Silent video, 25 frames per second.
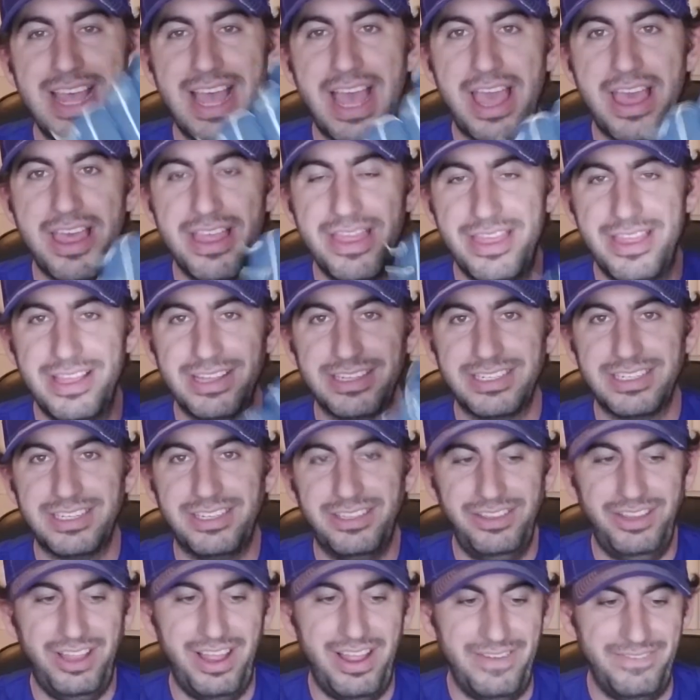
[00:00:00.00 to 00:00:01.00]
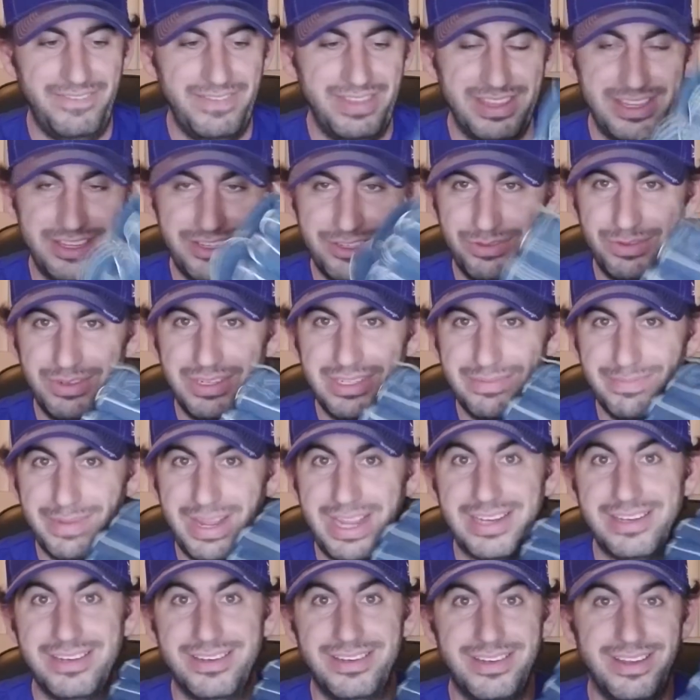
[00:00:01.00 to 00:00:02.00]
this glove, and this was
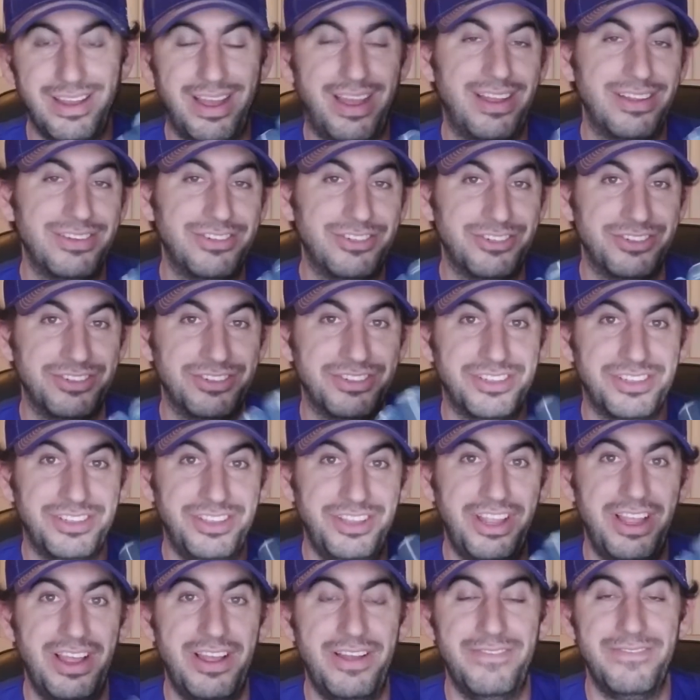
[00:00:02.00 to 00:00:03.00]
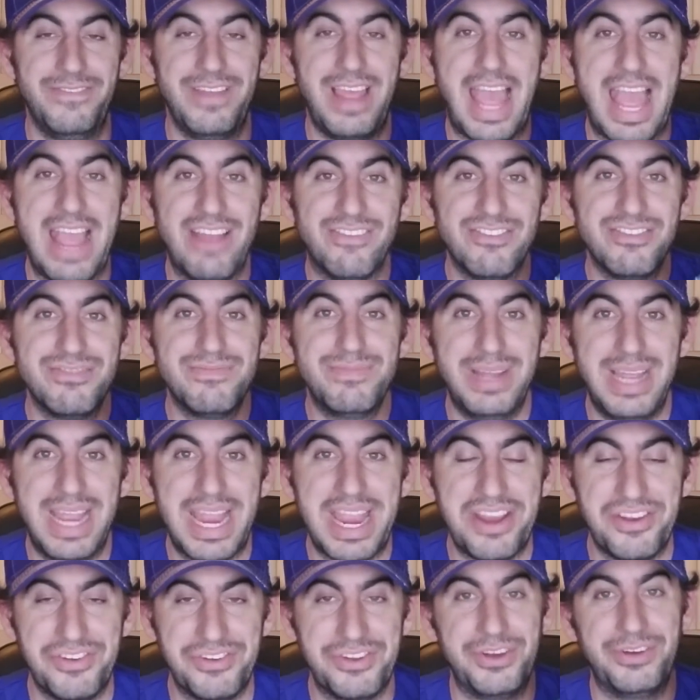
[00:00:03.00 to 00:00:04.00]
my Dodgers glove.
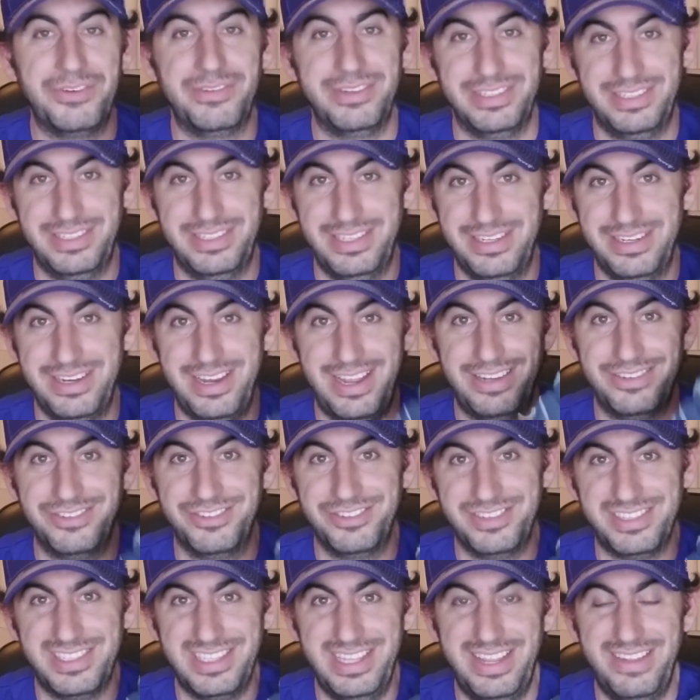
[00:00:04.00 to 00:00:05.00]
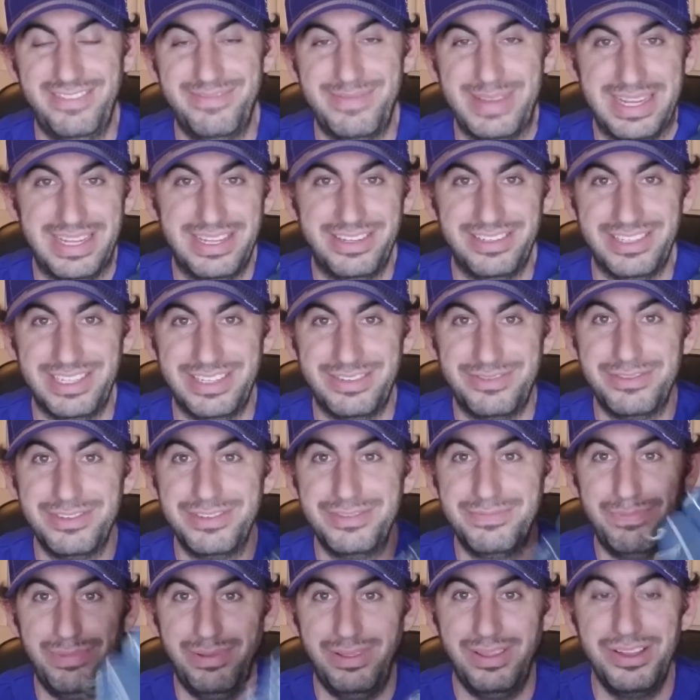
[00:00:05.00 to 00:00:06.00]
Everybody knew it was the Dodgers glove because it
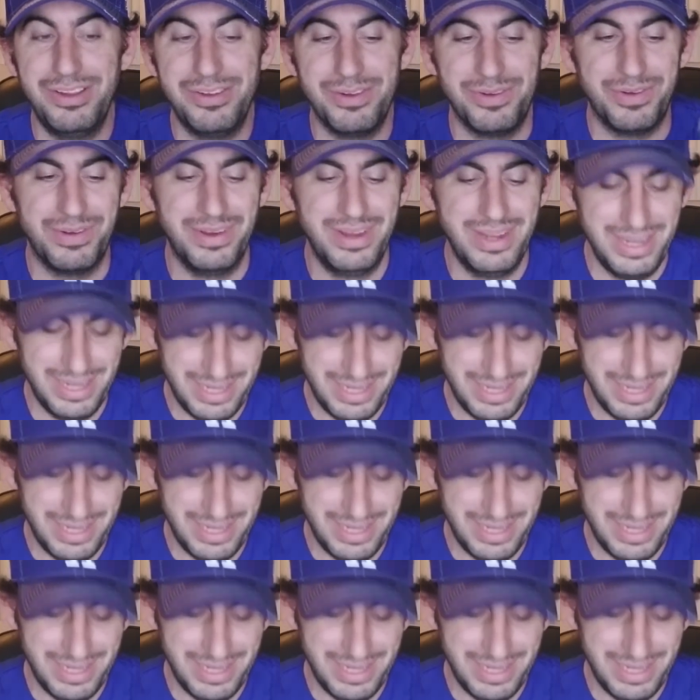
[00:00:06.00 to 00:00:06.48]
was blue.